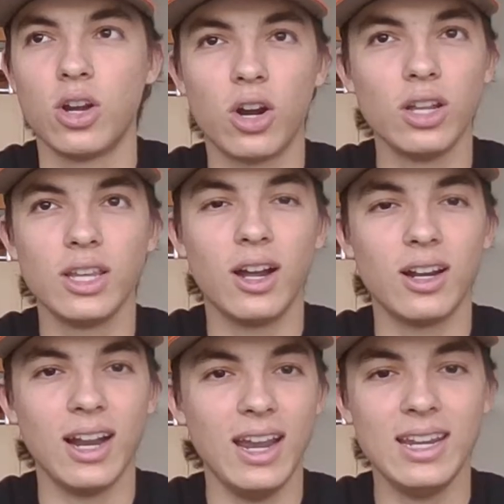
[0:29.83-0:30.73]
Currently
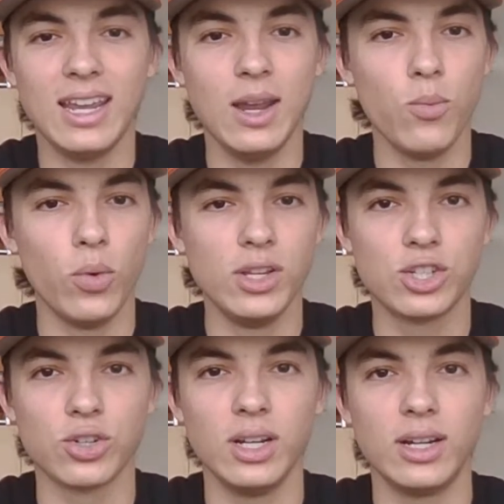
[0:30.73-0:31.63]
on an 8-game win
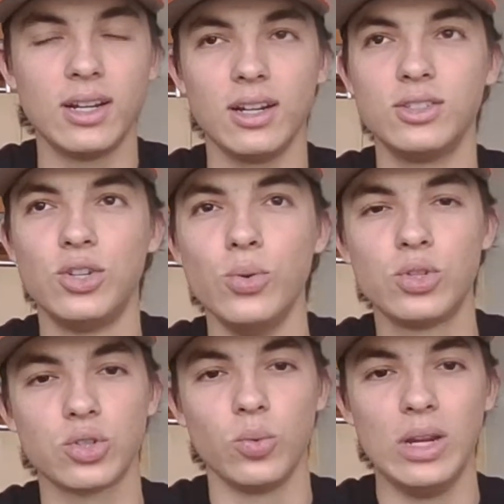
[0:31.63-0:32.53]
streak, 2
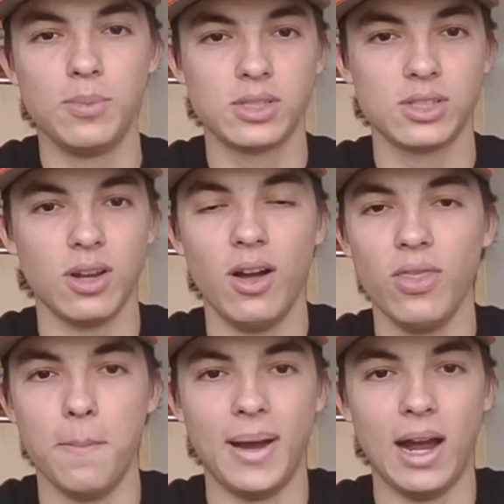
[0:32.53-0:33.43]
sweeps
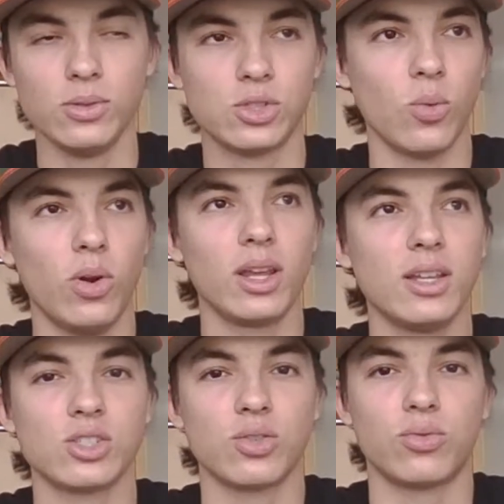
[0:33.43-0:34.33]
on the bounce, one
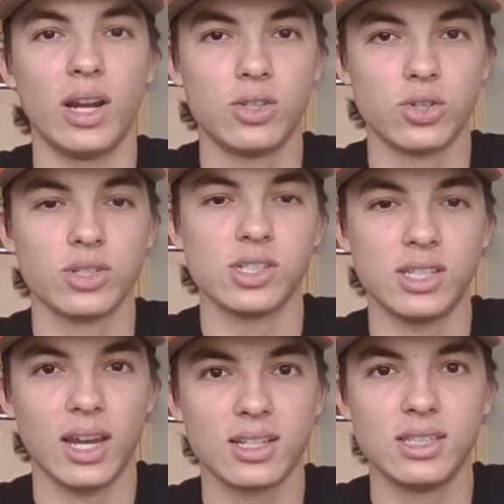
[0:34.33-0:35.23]
against a ranked Georgia
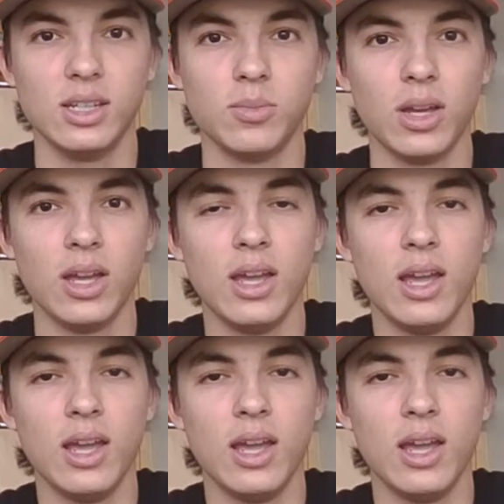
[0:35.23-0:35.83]
Tech team,